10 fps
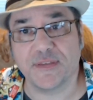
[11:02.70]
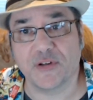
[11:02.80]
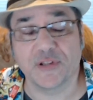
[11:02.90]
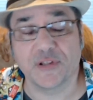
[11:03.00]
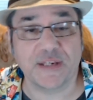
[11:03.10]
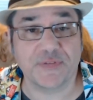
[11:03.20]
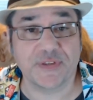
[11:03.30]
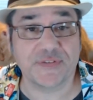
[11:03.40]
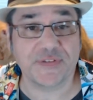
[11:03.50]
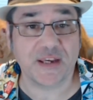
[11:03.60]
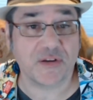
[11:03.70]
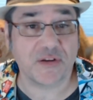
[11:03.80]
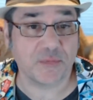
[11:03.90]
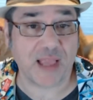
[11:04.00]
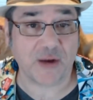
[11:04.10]
looking for this thing called
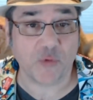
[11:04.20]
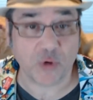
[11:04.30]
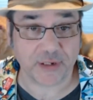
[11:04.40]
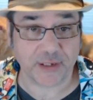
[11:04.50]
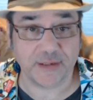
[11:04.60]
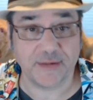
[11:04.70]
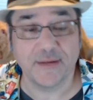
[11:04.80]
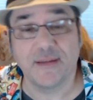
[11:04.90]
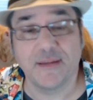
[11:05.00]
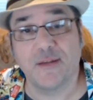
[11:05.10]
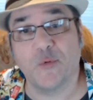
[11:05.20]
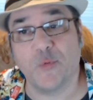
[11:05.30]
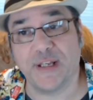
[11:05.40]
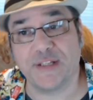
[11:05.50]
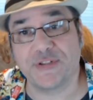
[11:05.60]
a black orchid,
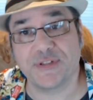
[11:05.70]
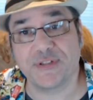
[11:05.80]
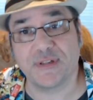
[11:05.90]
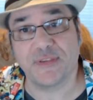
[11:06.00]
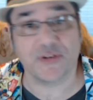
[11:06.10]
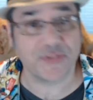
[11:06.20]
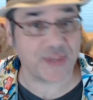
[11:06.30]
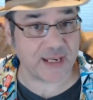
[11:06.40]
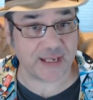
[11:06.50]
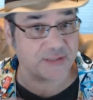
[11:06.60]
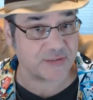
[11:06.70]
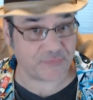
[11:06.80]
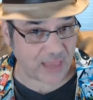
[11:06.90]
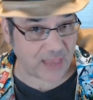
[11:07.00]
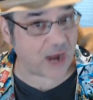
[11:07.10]
which they're thinking it's a
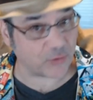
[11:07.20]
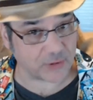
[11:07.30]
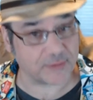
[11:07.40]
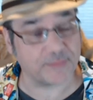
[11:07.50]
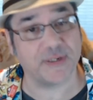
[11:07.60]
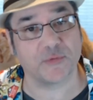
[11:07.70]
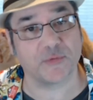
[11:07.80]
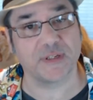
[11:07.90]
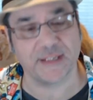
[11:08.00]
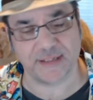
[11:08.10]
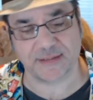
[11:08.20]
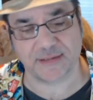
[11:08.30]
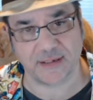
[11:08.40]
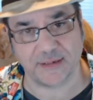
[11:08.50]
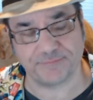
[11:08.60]
flower, but really it's
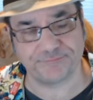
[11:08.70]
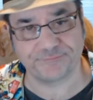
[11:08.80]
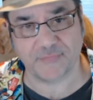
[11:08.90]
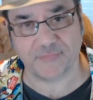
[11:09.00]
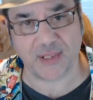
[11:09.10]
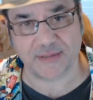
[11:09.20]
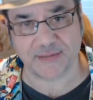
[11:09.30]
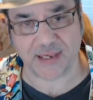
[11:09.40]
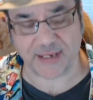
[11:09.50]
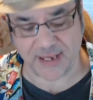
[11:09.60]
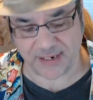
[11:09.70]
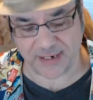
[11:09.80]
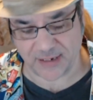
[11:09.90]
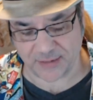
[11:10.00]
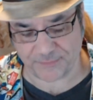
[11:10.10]
like
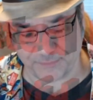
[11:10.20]
a